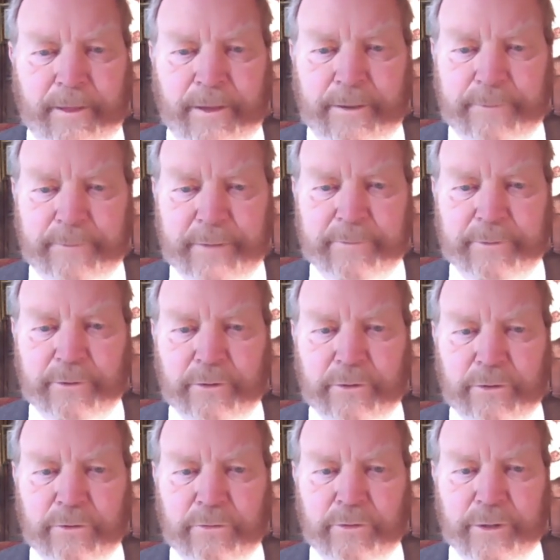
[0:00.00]
A people
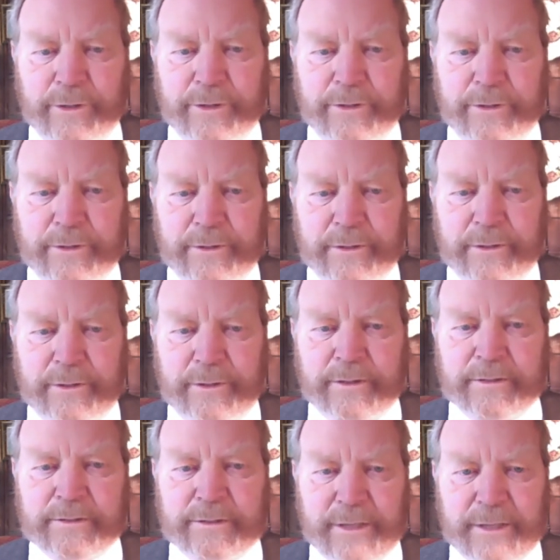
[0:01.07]
who were
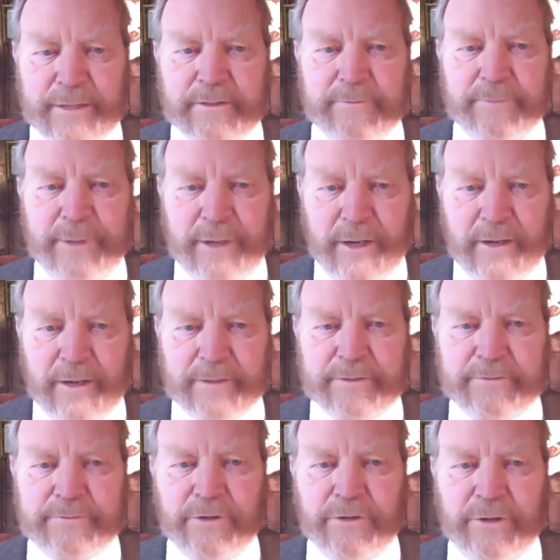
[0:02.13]
set
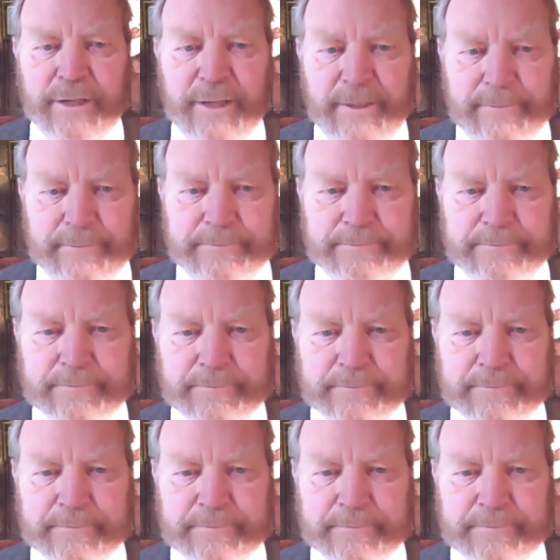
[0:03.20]
apart for him.